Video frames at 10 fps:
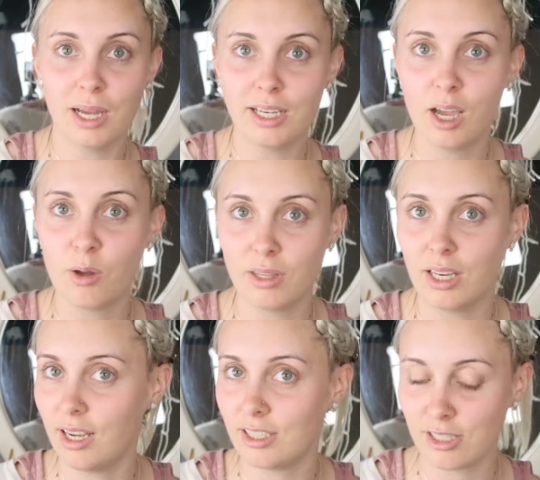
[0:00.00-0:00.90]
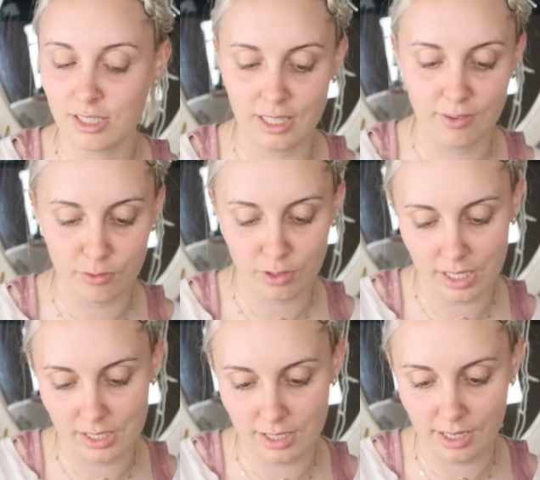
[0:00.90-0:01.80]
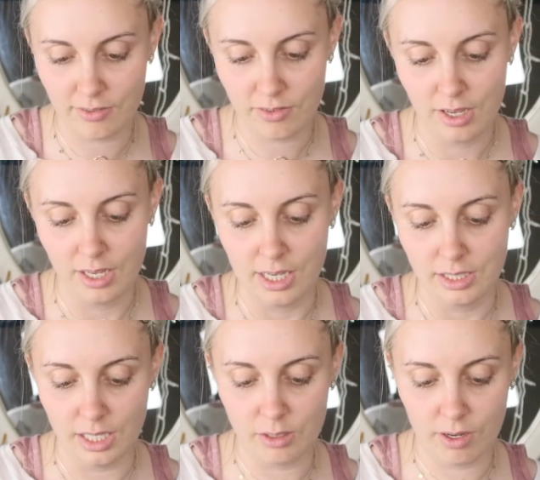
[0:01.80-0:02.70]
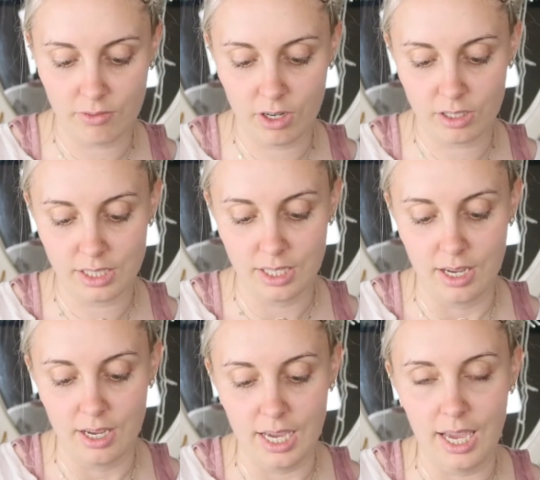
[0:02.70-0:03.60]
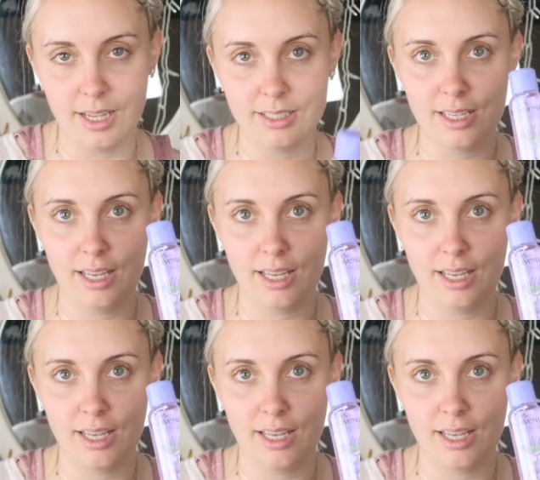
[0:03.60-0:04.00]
by now that I just live for this stuff? Anyway, I've got hand